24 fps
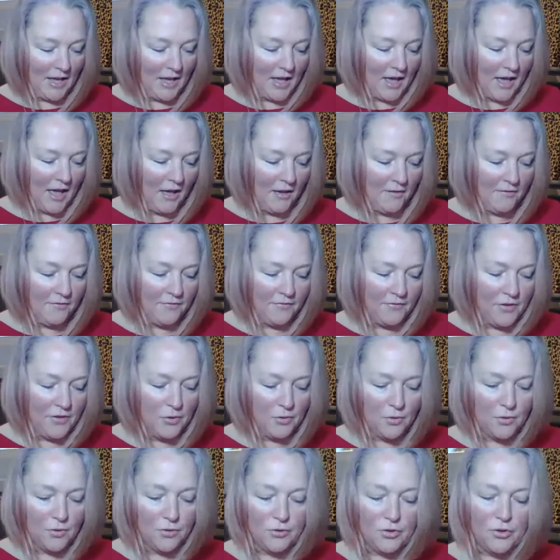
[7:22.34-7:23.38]
have
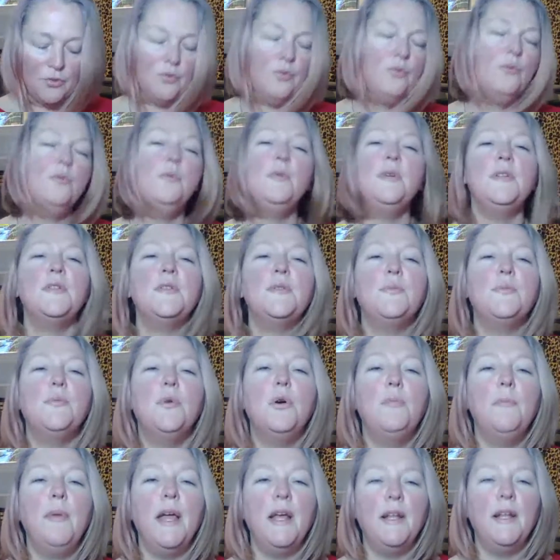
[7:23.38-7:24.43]
your truest
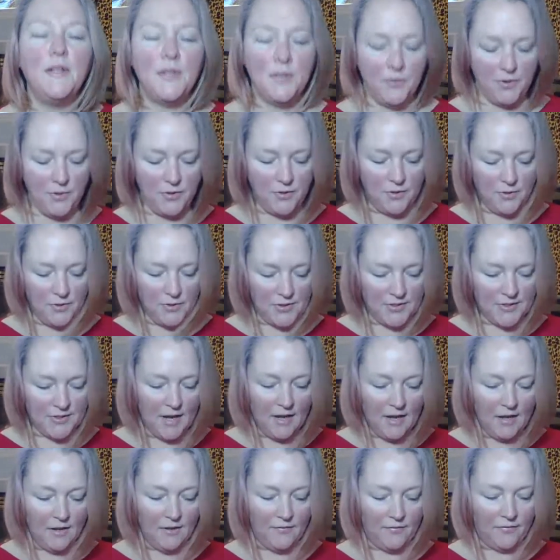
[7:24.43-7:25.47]
romance with
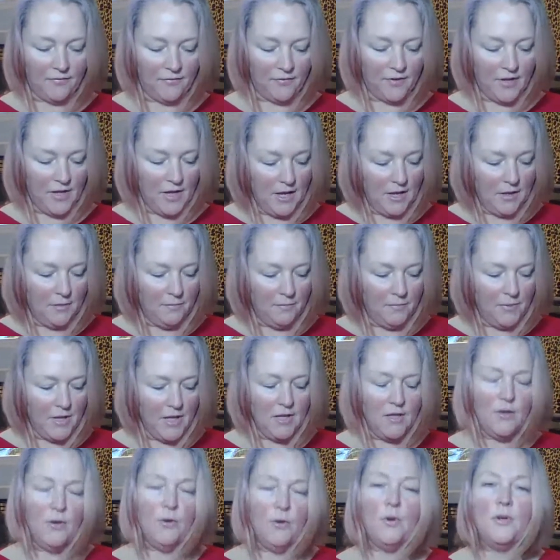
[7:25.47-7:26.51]
yourself. Be
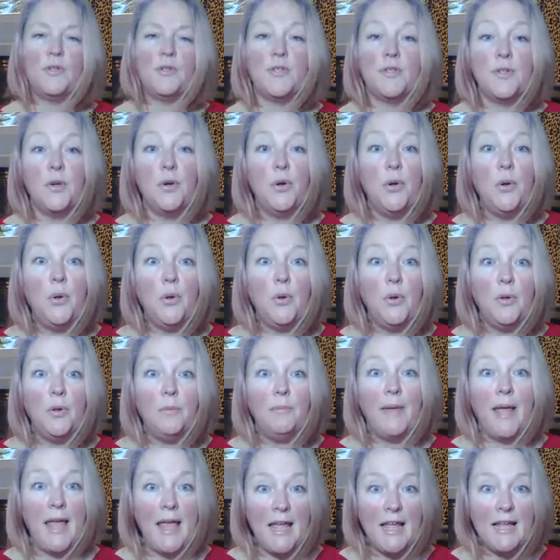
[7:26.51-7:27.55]
your soul,
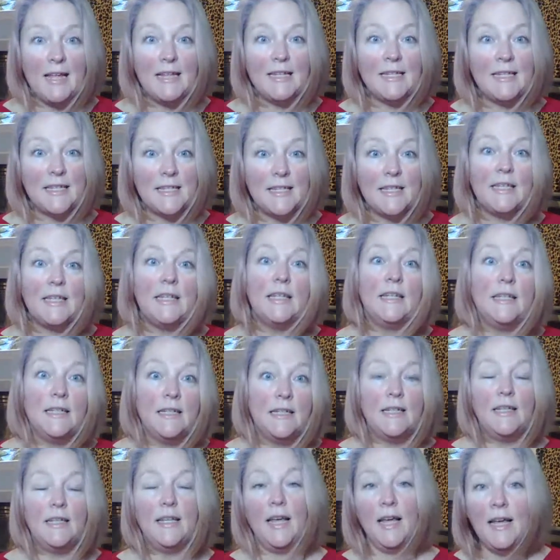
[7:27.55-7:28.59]
mate.
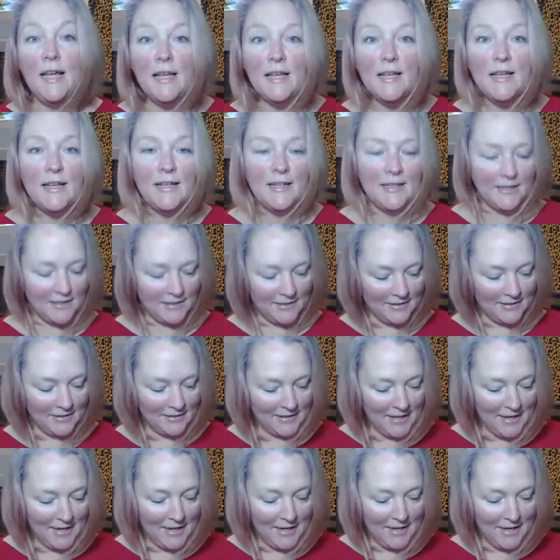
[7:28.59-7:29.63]
Yeah.
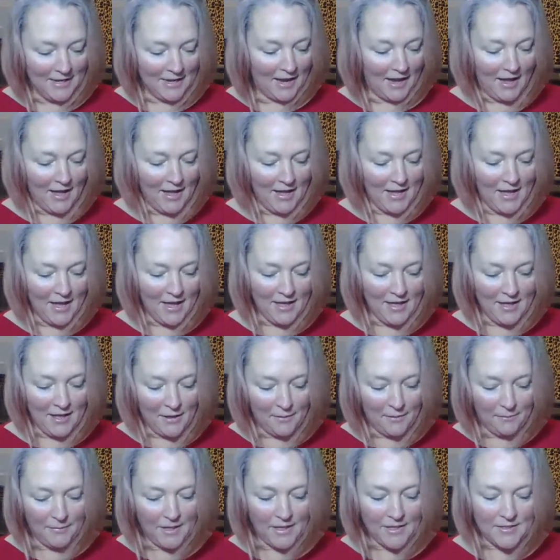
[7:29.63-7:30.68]
I
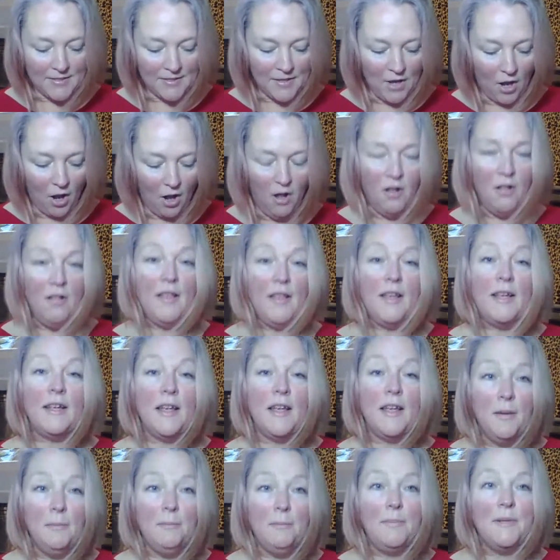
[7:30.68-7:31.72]
am is all
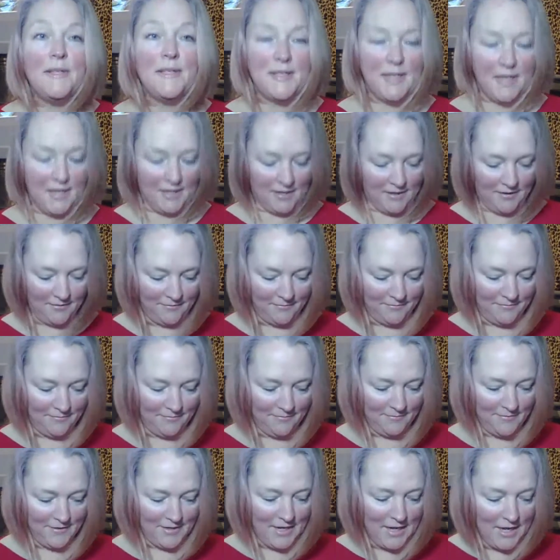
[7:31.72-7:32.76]
encompassing.
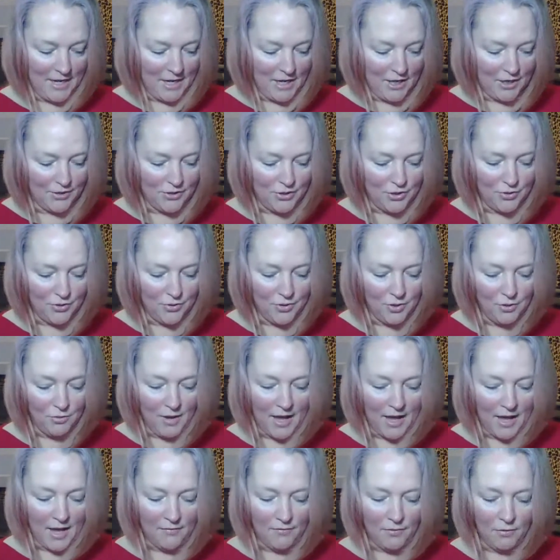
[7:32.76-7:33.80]
Do you
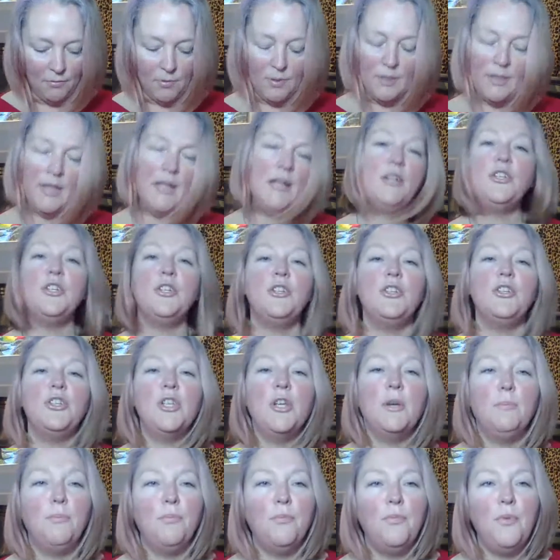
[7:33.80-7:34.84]
have a
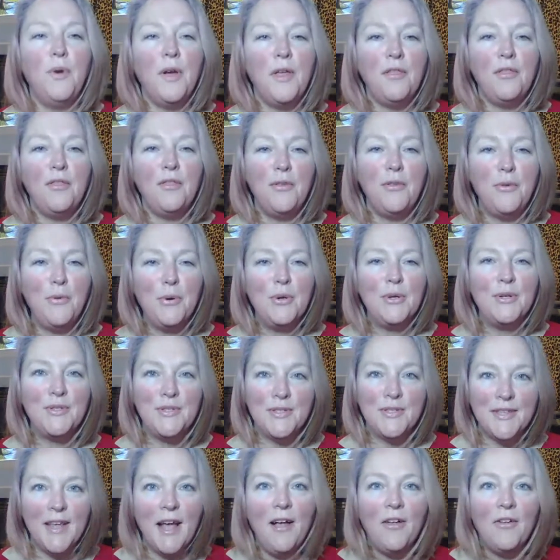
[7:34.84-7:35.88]
relationship with
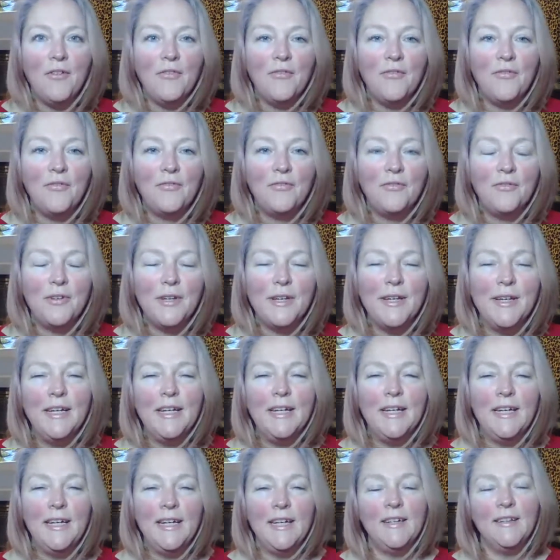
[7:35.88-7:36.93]
yourself?
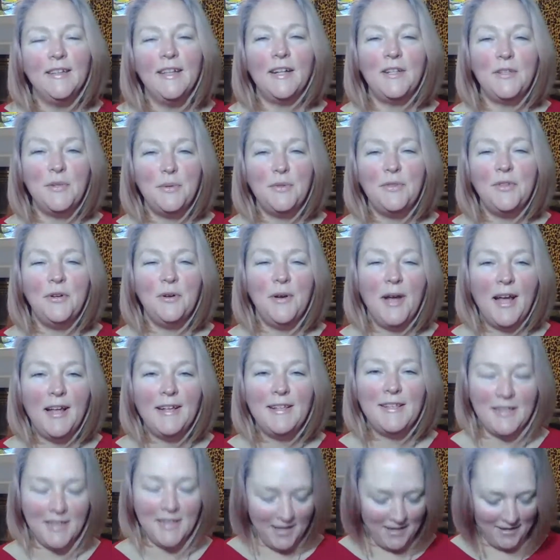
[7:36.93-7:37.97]
That's what they're
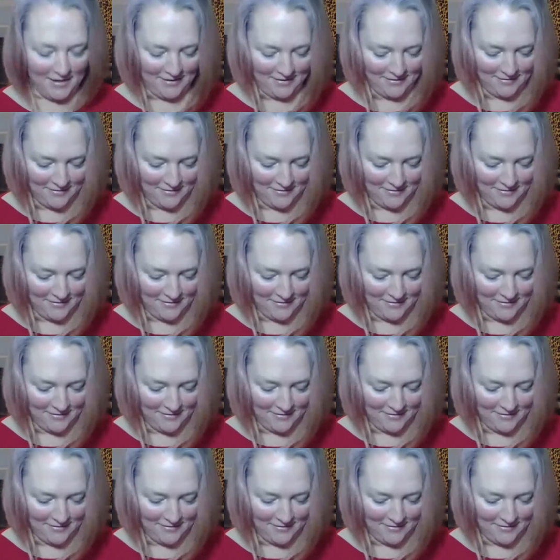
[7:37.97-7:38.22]
asking.